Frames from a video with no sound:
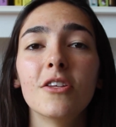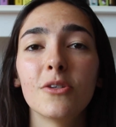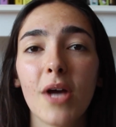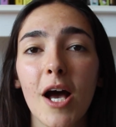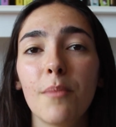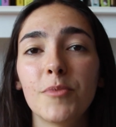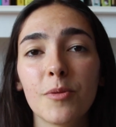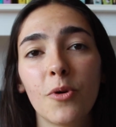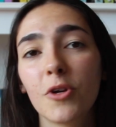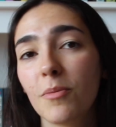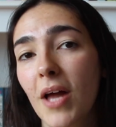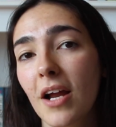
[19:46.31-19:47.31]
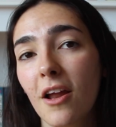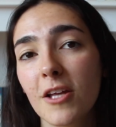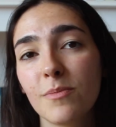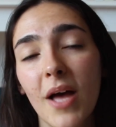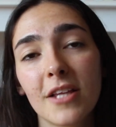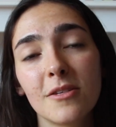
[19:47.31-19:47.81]
to help support the Black
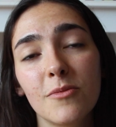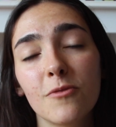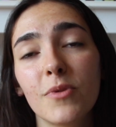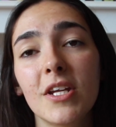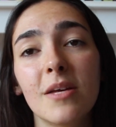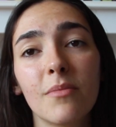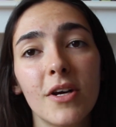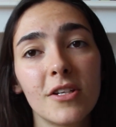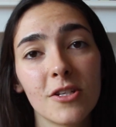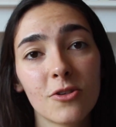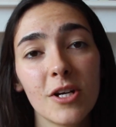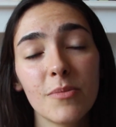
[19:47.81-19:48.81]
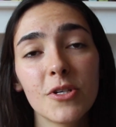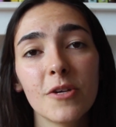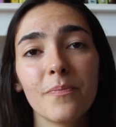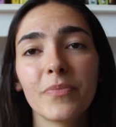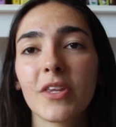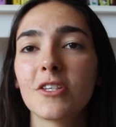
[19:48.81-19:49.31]
Lives Matter movement in my
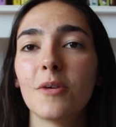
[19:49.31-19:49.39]
description.